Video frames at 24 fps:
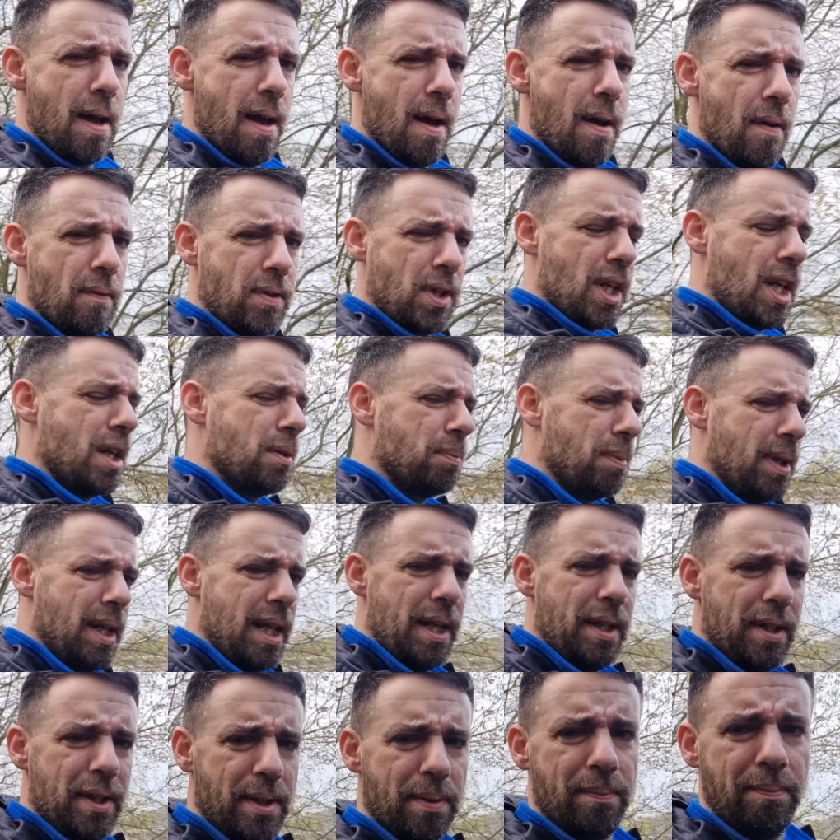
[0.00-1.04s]
I've changed my
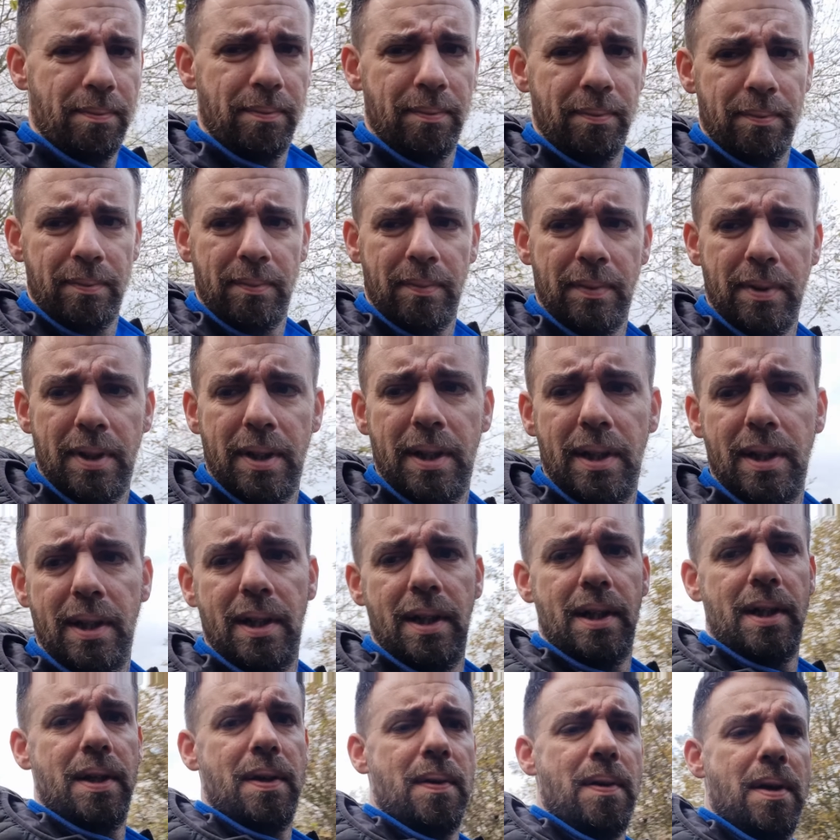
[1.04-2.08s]
lens.
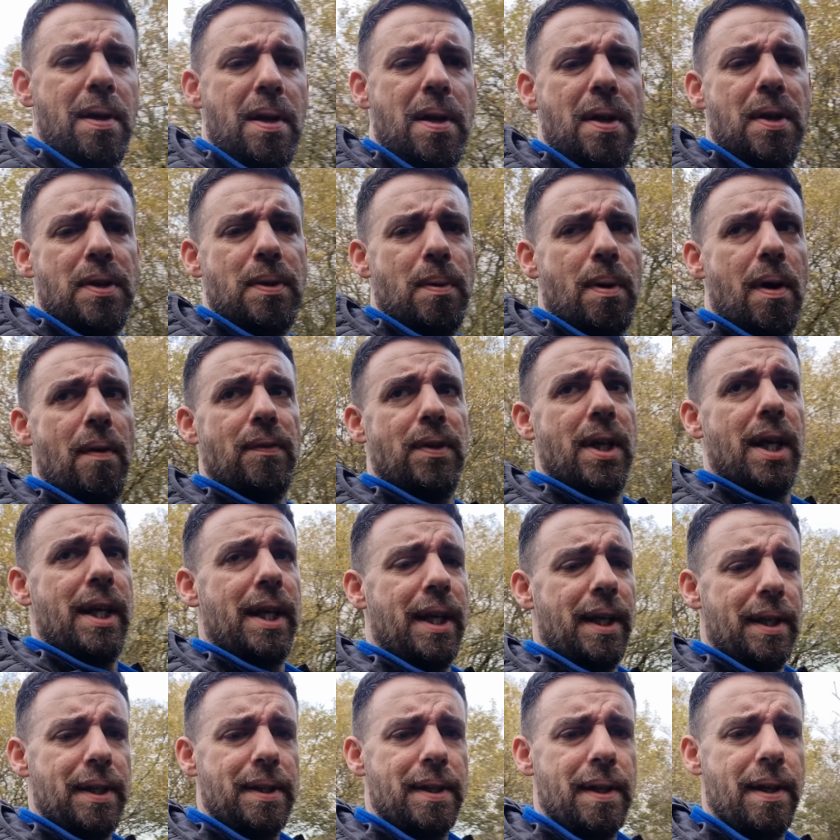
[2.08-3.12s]
So what I've done
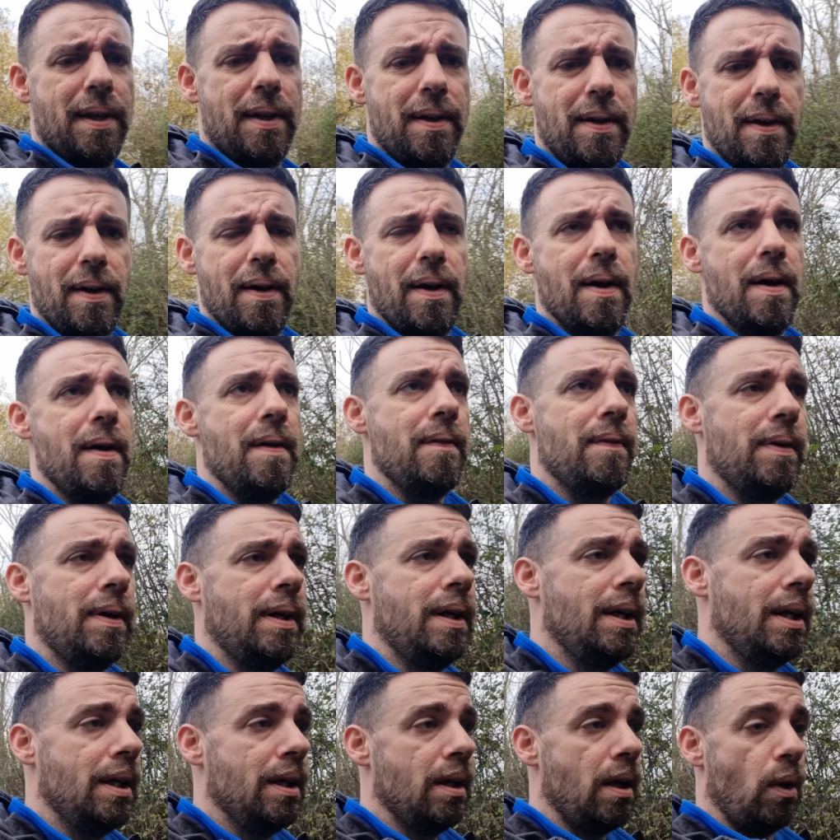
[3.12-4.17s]
is I
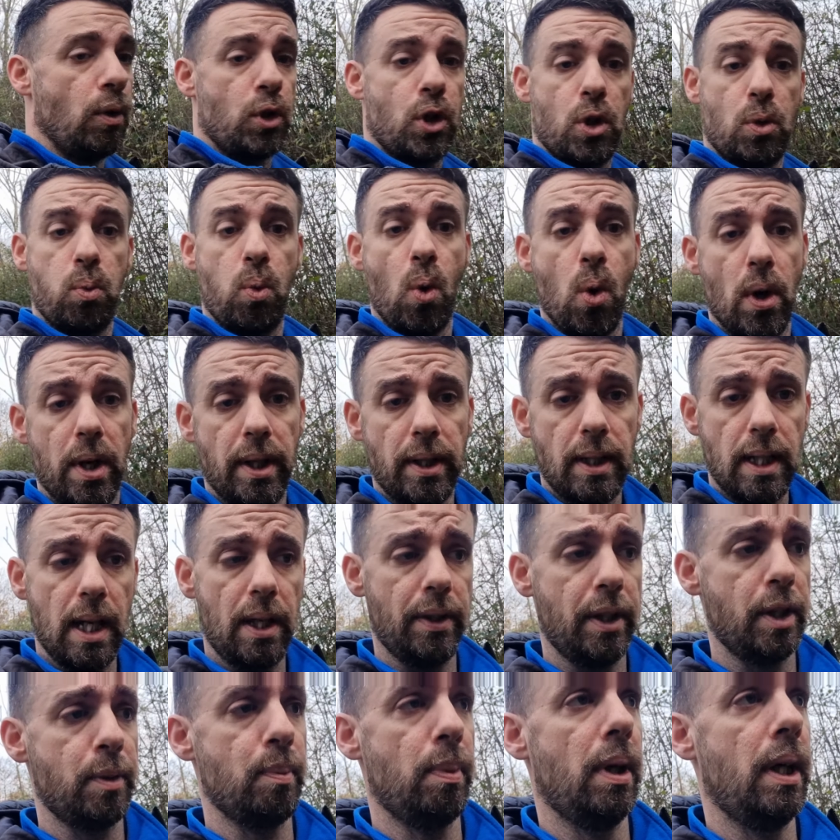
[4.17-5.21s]
was just walking
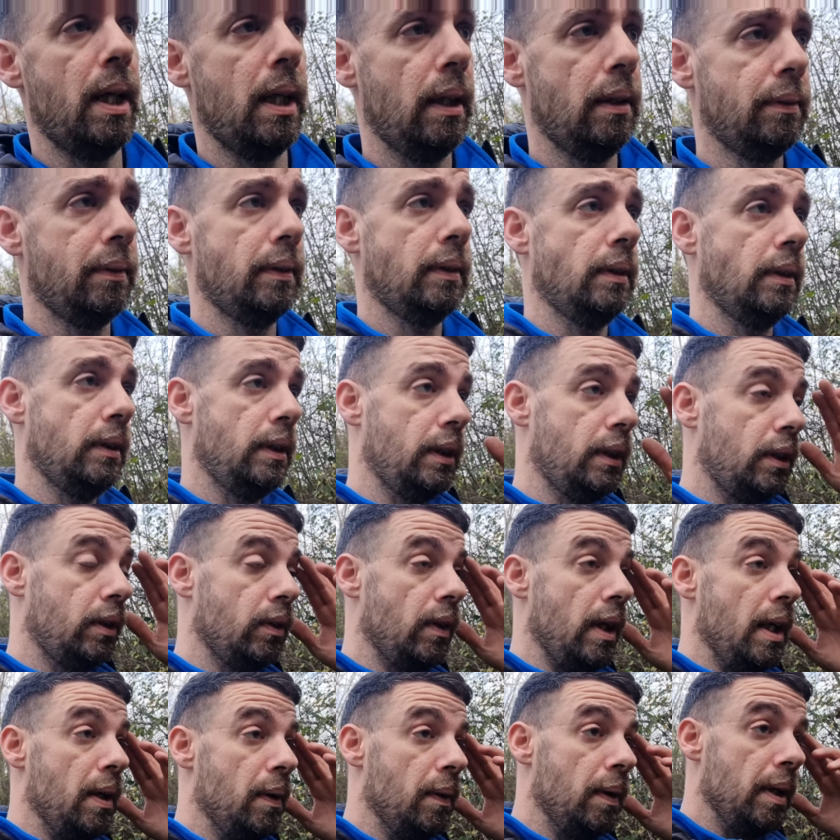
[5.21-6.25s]
down this path, this
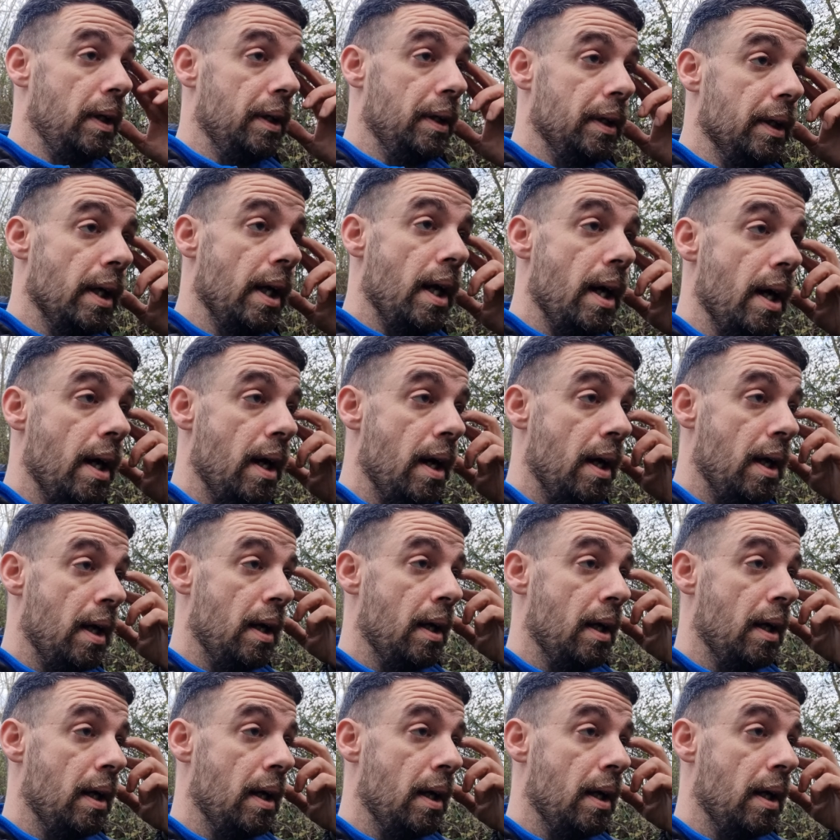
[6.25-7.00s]
trail, and the